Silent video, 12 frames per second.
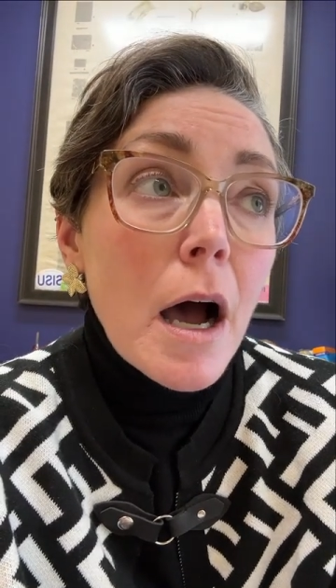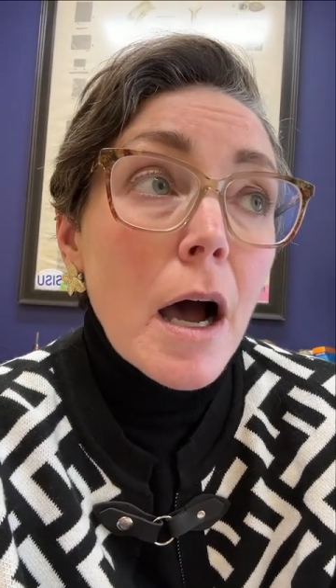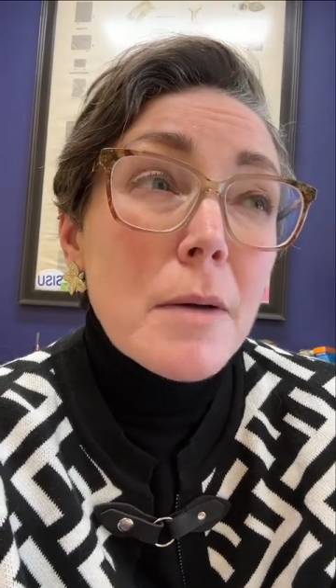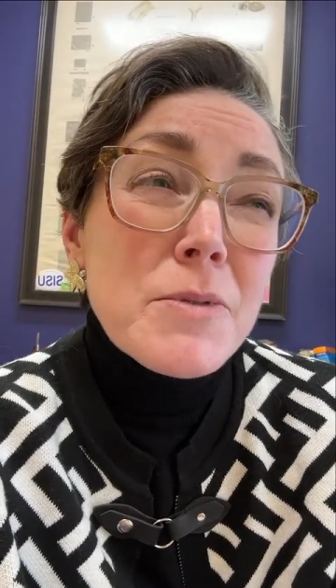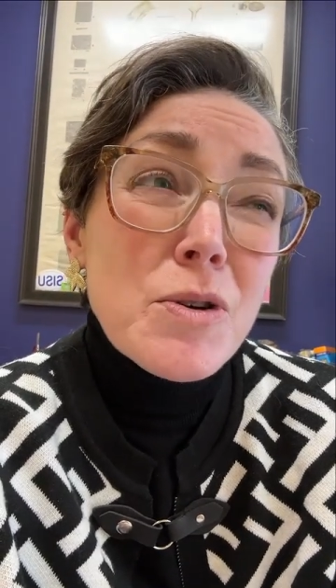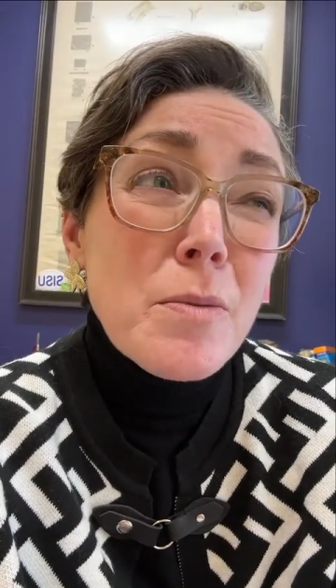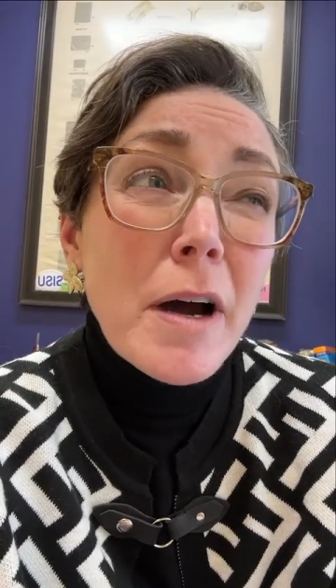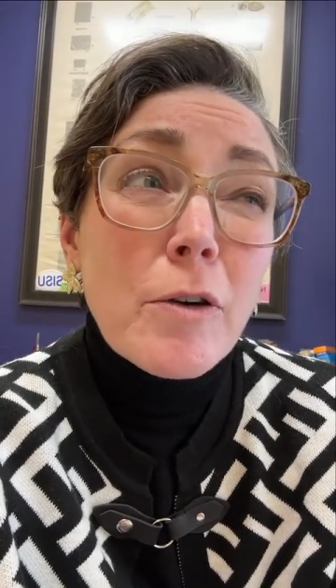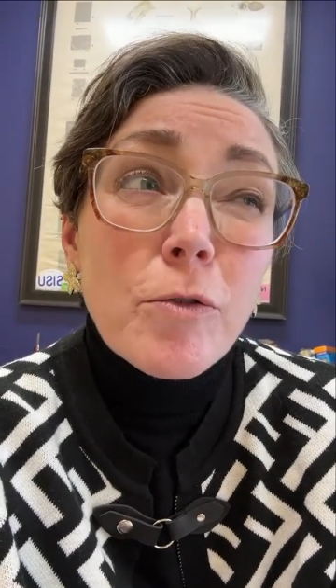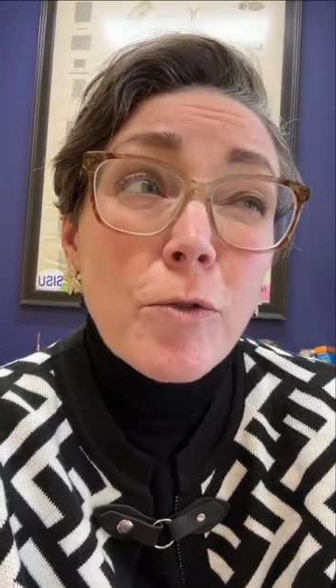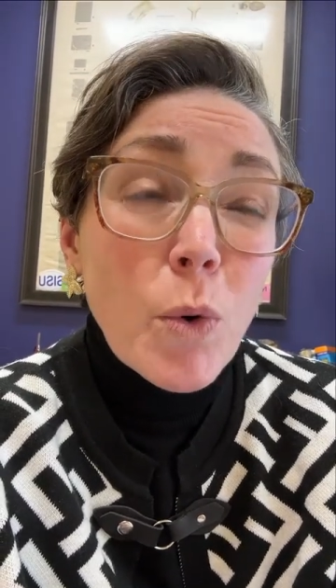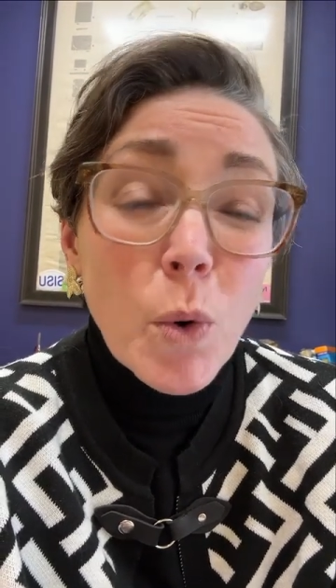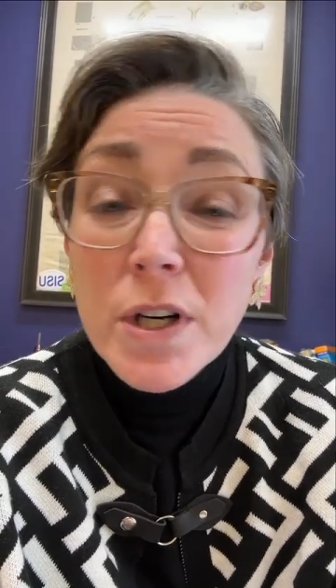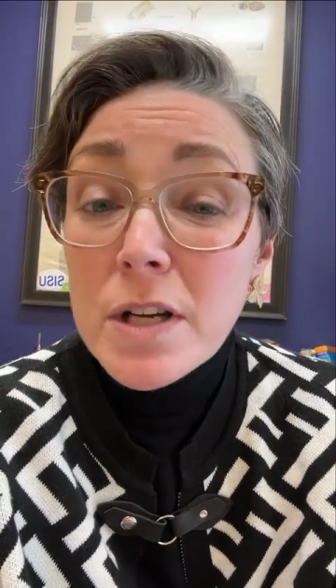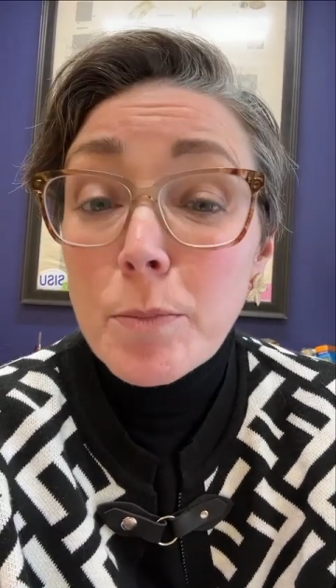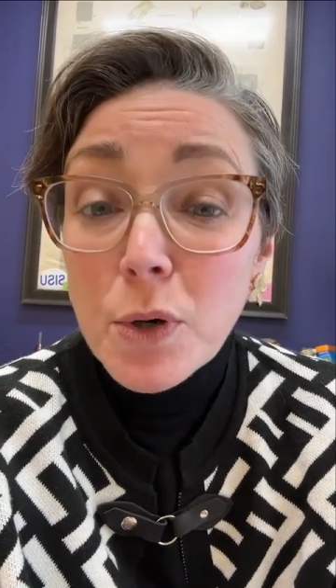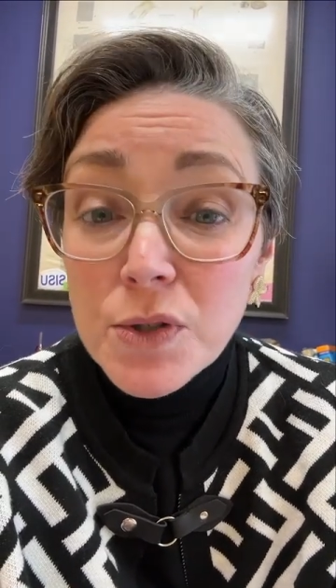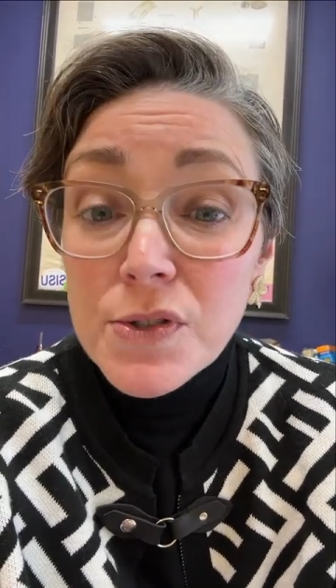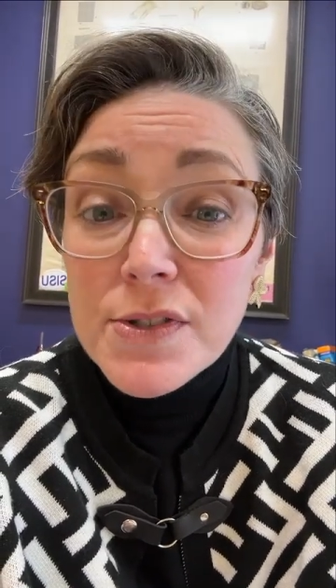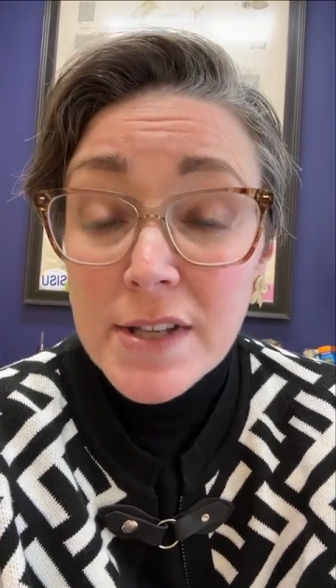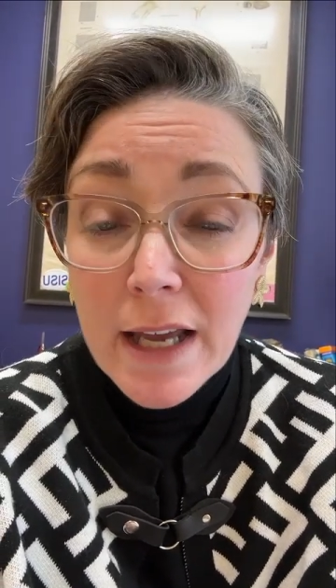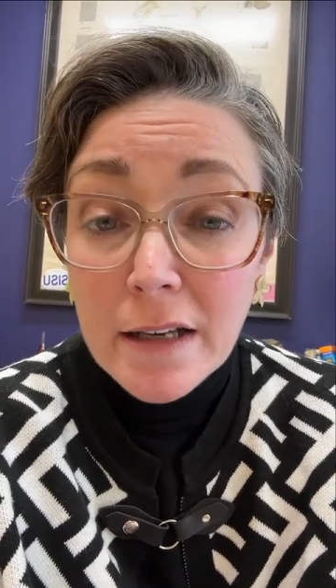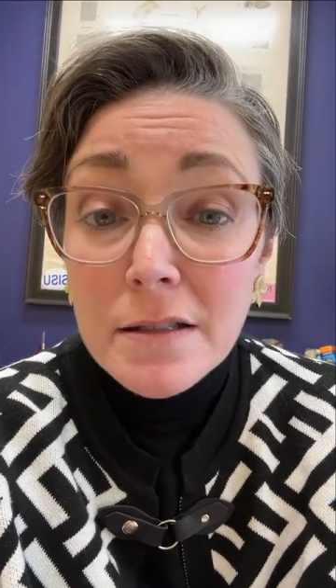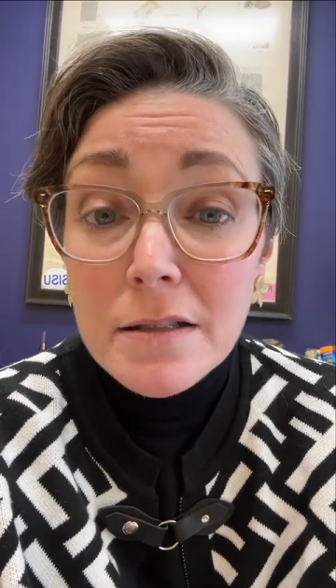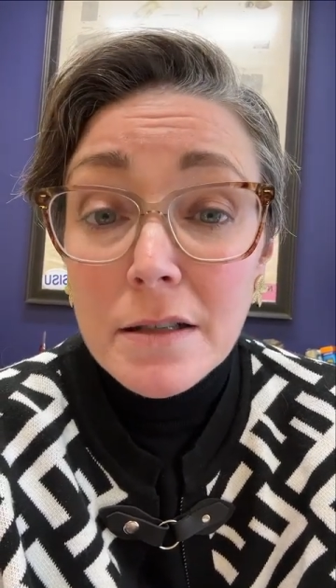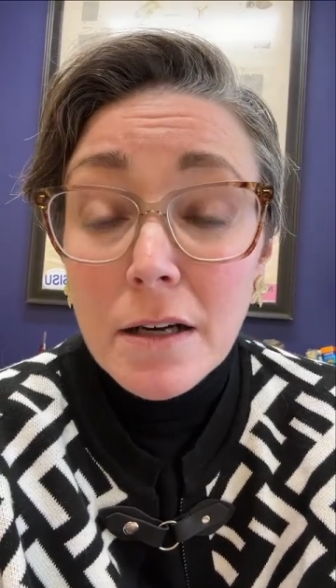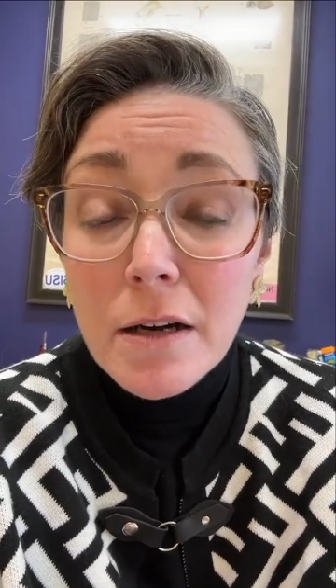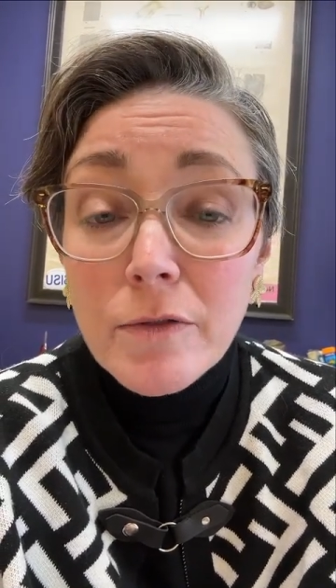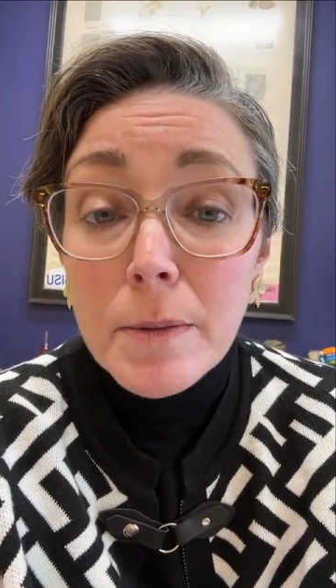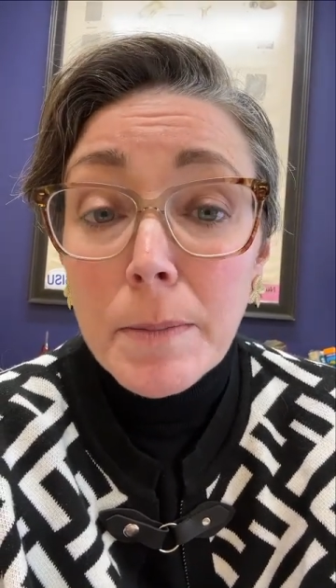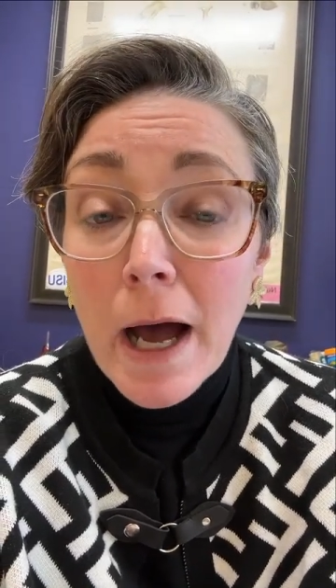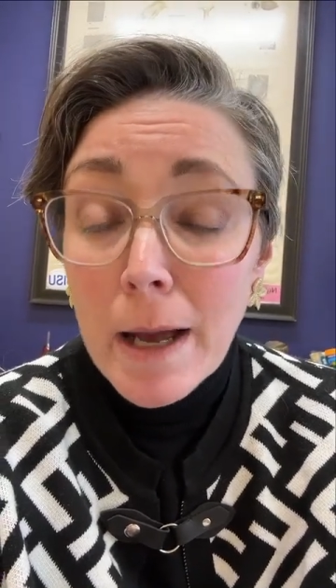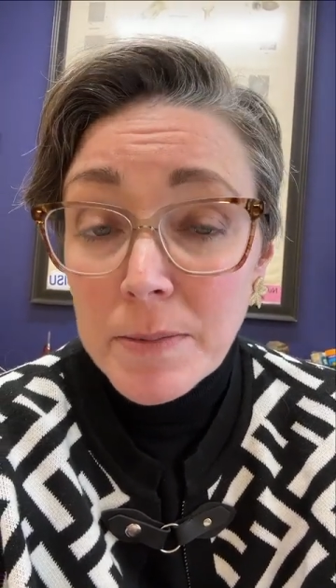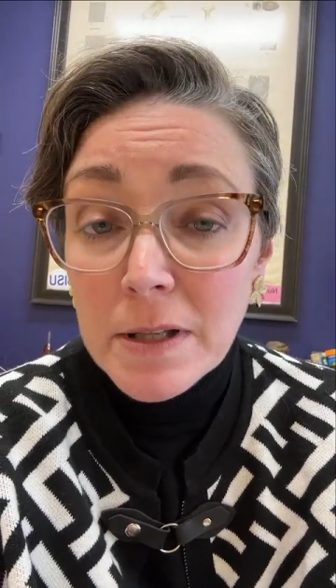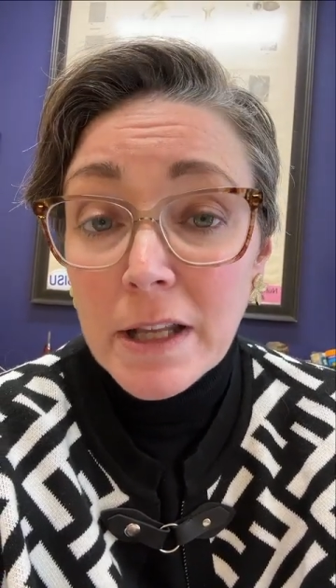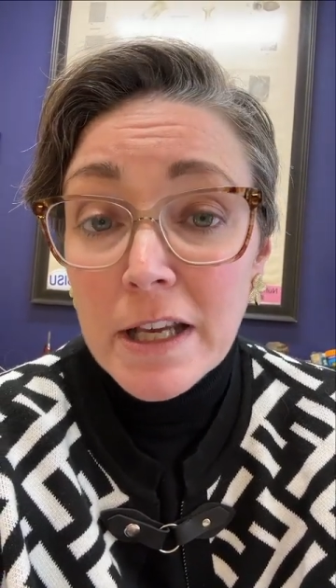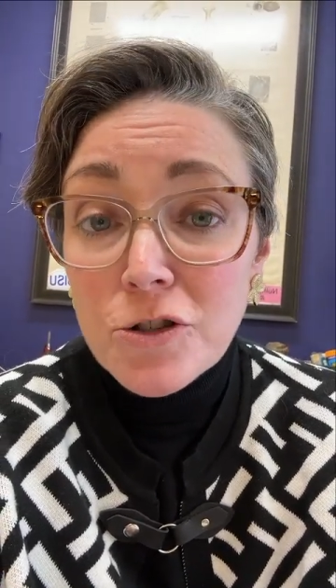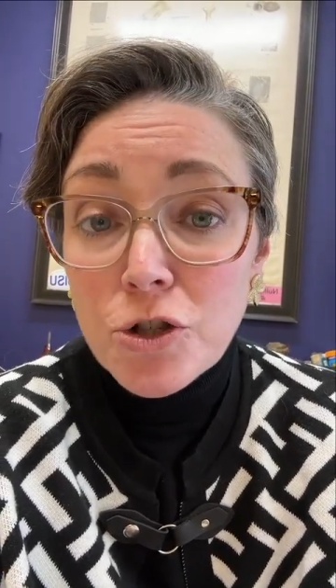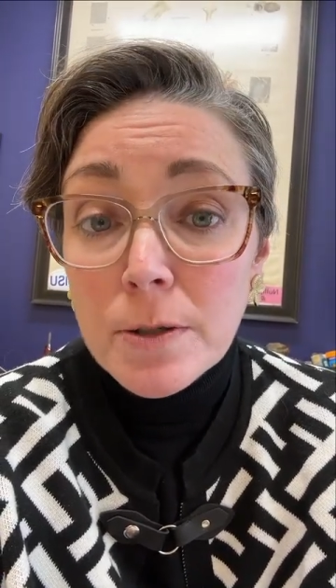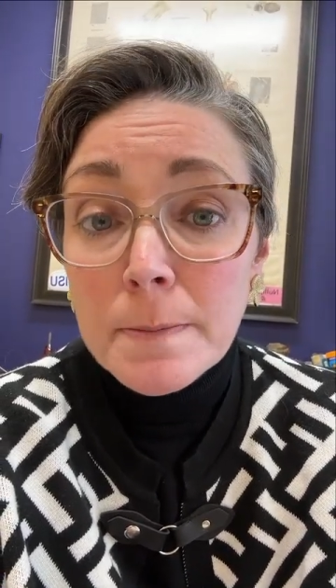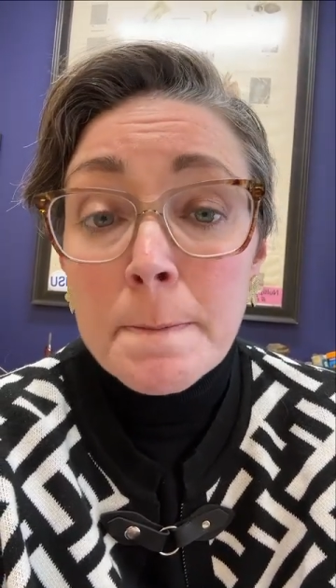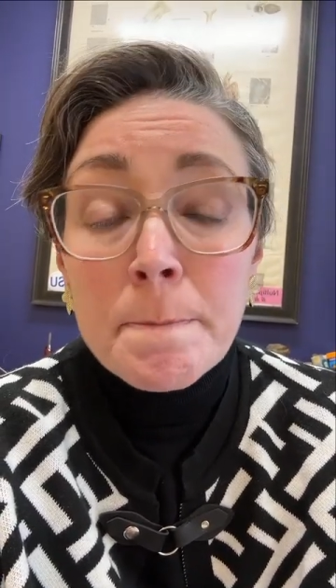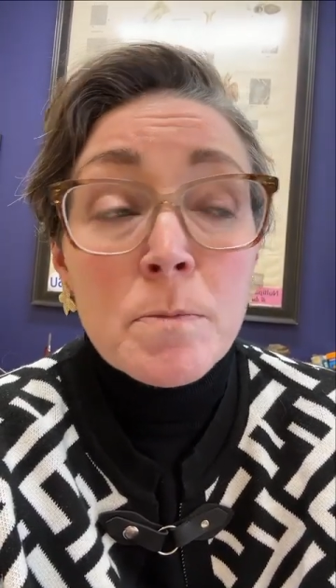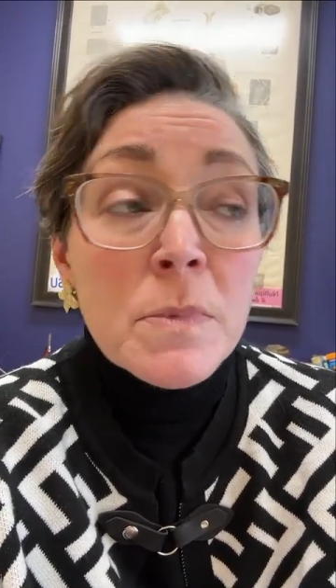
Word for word: up to about 40% of the population